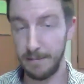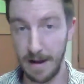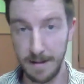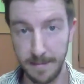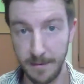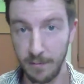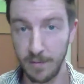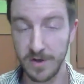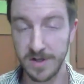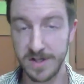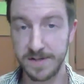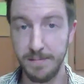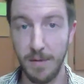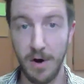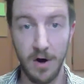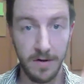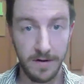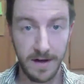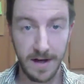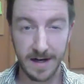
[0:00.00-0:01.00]
Maybe really
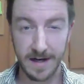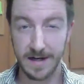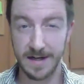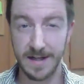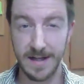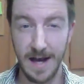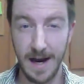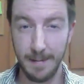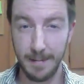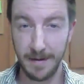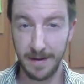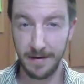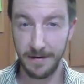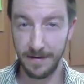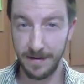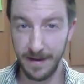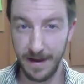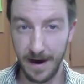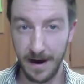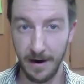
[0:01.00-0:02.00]
small and naked to the eye, but they're
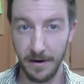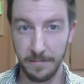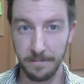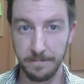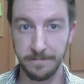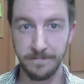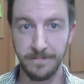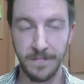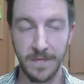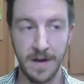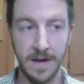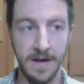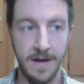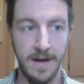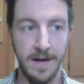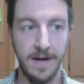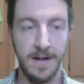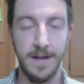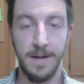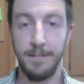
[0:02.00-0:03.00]
there.
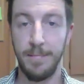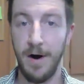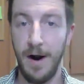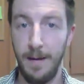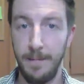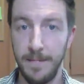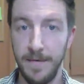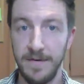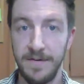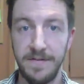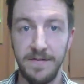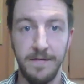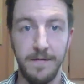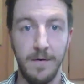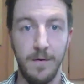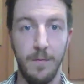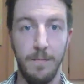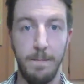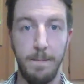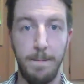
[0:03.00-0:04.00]
The problem is,
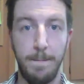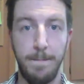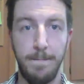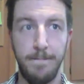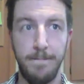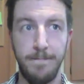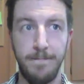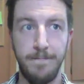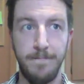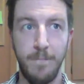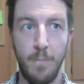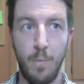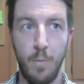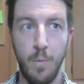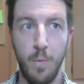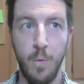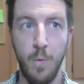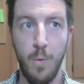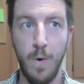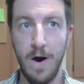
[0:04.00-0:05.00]

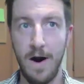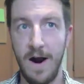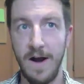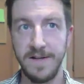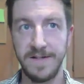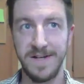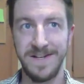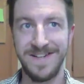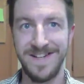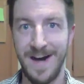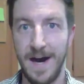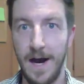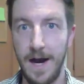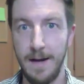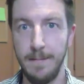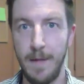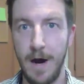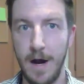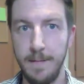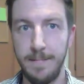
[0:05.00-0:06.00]
whereas a
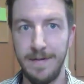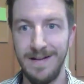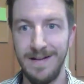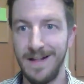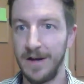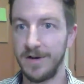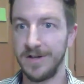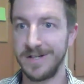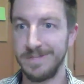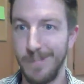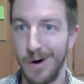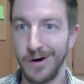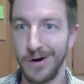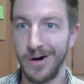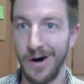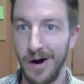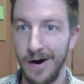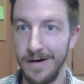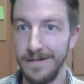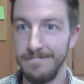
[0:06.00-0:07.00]
dye might be like a
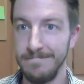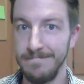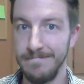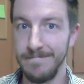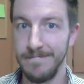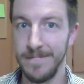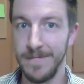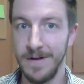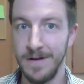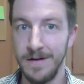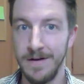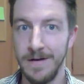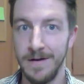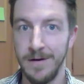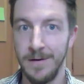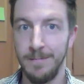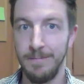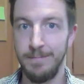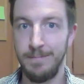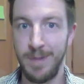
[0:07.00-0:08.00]
smart car,
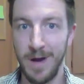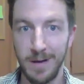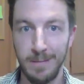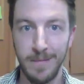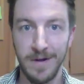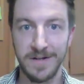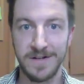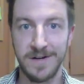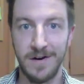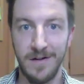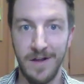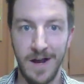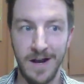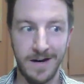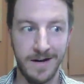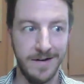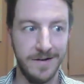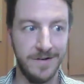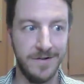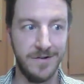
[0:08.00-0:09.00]
pigments are
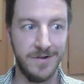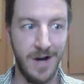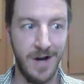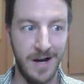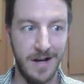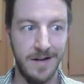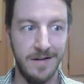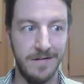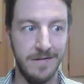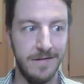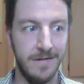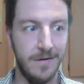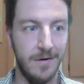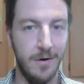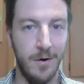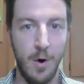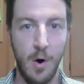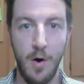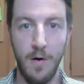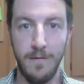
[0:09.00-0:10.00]
like a giant,
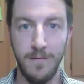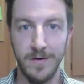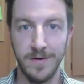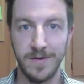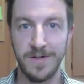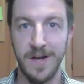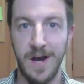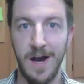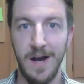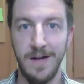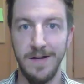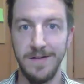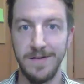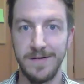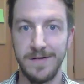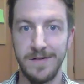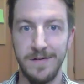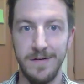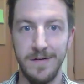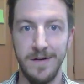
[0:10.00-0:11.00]

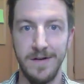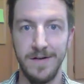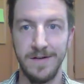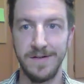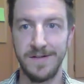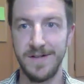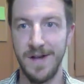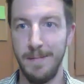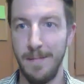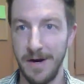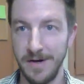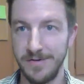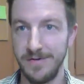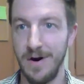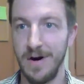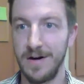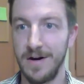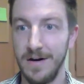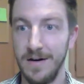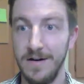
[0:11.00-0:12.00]
oversized
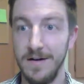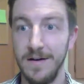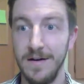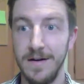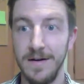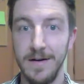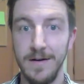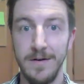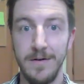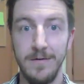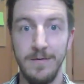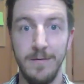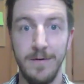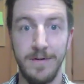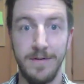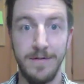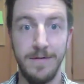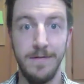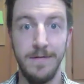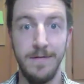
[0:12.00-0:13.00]
semi-truck
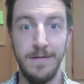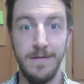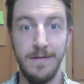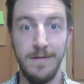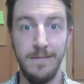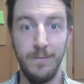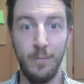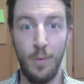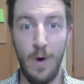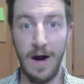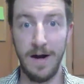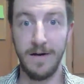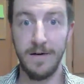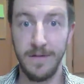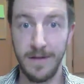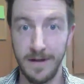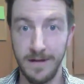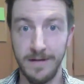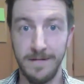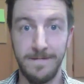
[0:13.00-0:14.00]
with
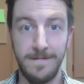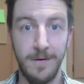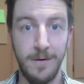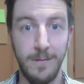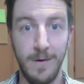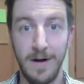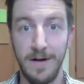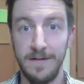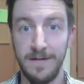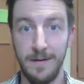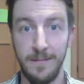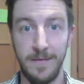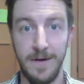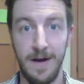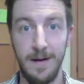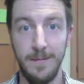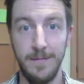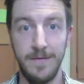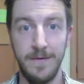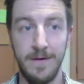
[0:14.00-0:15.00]
wider than the freeway
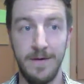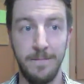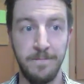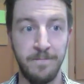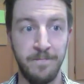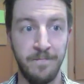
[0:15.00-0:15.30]
sometimes.